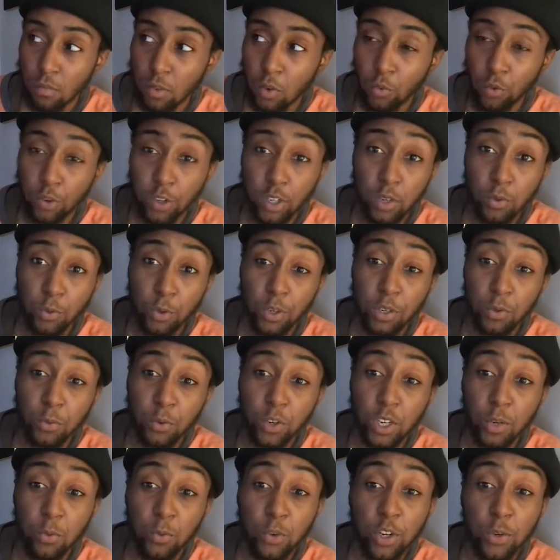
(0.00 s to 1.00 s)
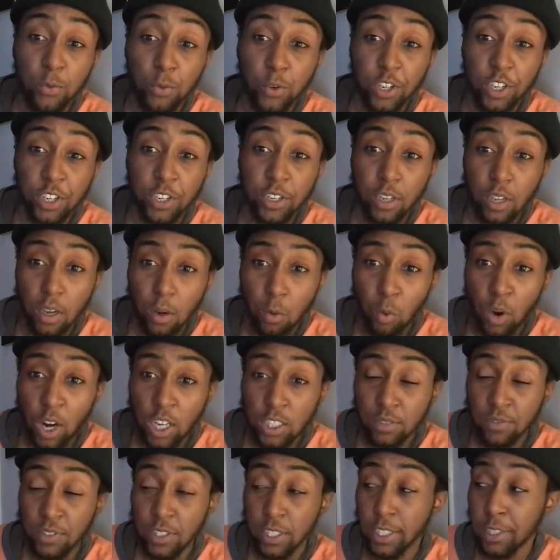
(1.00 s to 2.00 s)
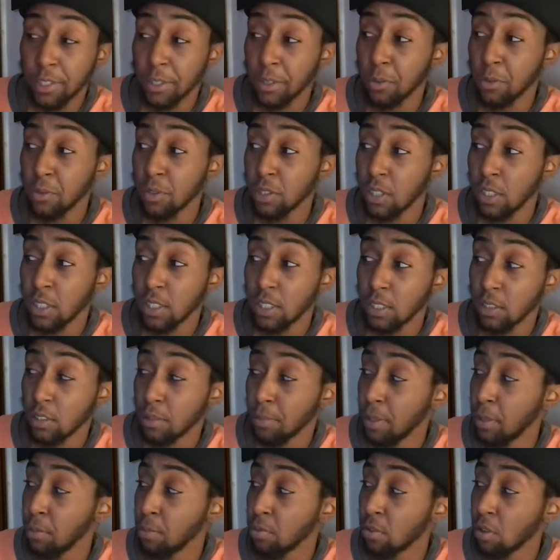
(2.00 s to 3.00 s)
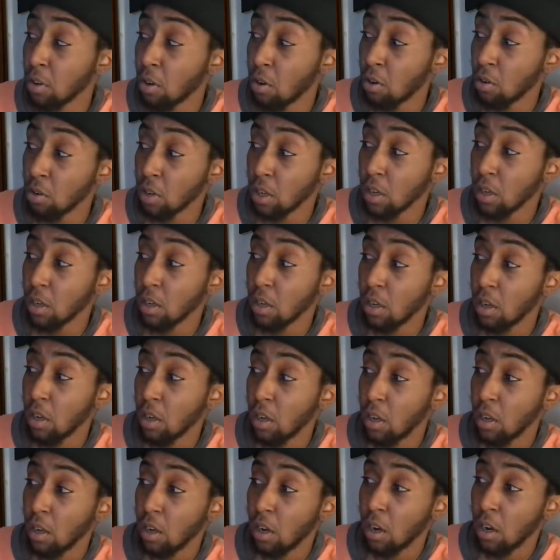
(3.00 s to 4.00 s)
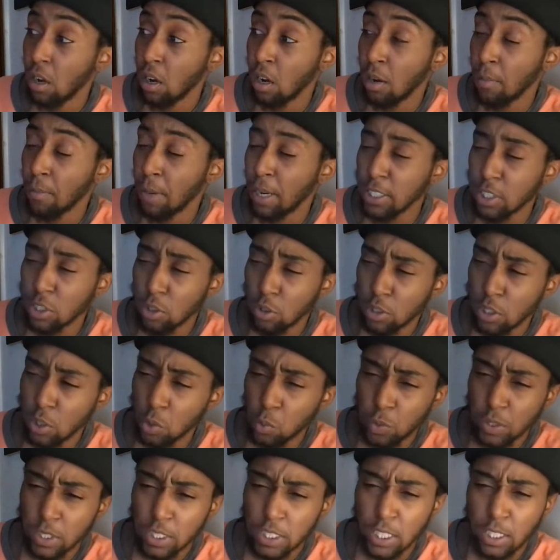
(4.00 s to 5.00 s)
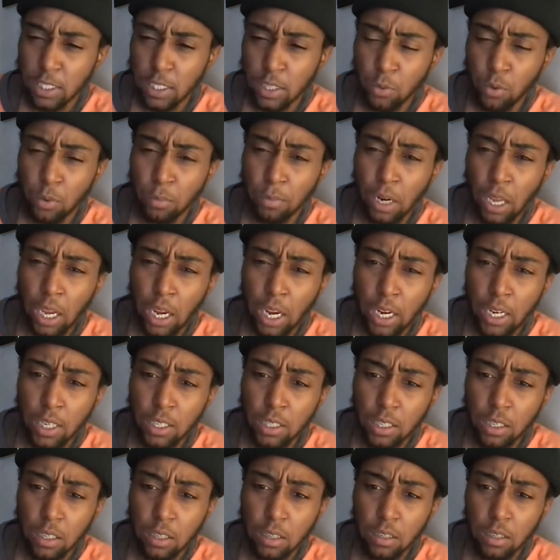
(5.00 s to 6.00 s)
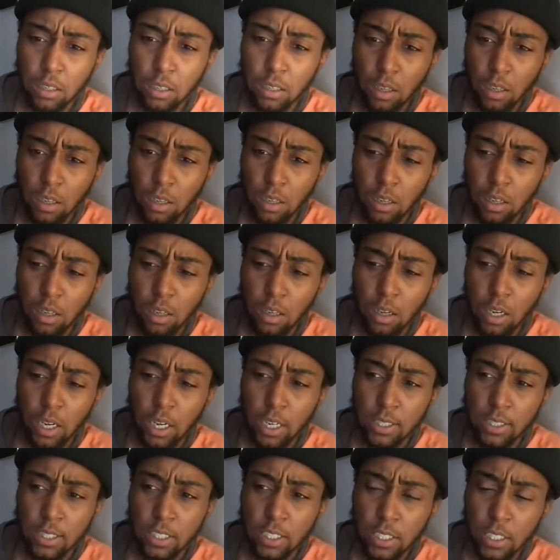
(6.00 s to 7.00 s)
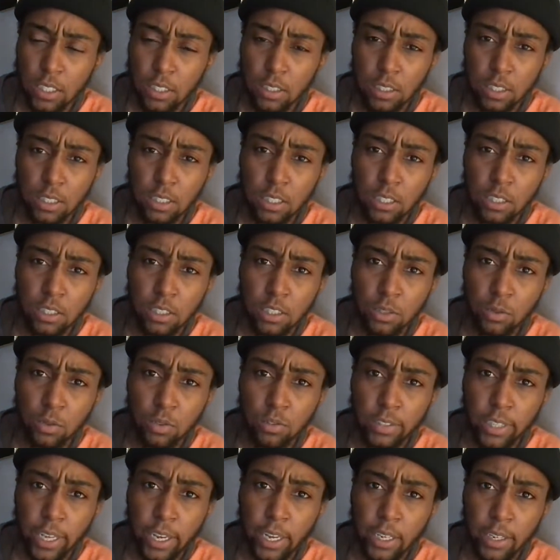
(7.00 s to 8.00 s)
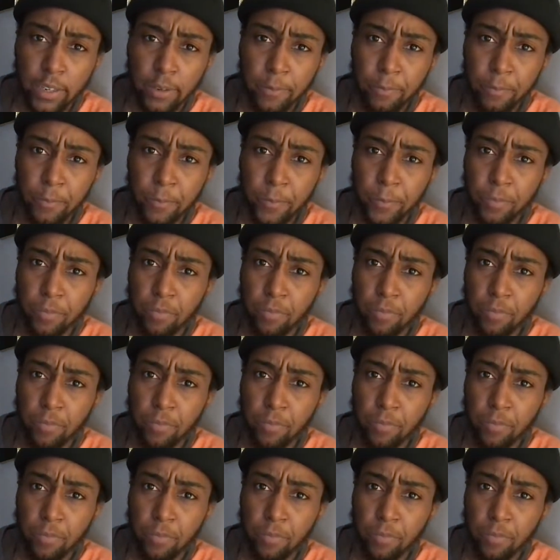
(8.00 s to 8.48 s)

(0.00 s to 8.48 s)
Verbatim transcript: Read, read, read, read, read. Watch videos, listen to people talk. Um, I saw someone saying they were blind and seeking assistance with skating.